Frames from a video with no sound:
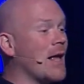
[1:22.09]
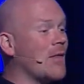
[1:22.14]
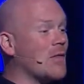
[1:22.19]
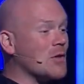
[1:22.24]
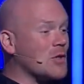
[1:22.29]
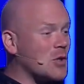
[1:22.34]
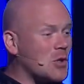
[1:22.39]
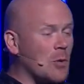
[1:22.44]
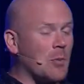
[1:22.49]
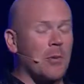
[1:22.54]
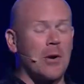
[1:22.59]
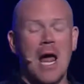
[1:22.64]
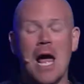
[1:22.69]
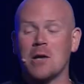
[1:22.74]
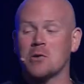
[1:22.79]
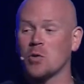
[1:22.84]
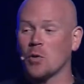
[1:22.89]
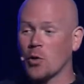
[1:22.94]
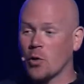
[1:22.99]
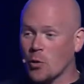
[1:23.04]
and the
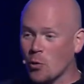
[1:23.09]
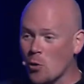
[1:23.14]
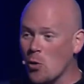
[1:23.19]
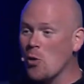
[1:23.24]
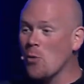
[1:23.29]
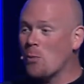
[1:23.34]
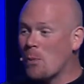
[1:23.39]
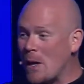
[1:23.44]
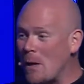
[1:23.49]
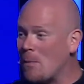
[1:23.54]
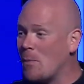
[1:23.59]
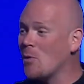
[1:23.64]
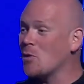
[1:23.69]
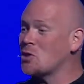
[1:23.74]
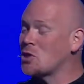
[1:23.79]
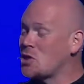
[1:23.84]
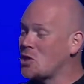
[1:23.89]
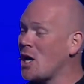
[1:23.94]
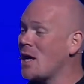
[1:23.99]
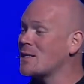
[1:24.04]
supernatural through people
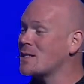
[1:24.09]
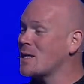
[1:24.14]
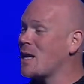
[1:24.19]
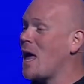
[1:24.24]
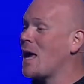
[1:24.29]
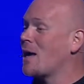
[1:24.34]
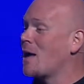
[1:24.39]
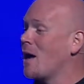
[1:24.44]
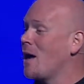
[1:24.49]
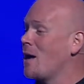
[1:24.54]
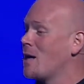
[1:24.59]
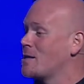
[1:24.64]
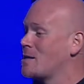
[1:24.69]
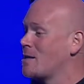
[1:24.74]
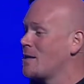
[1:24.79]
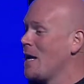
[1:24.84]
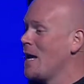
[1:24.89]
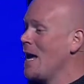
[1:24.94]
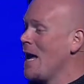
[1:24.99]
just like us.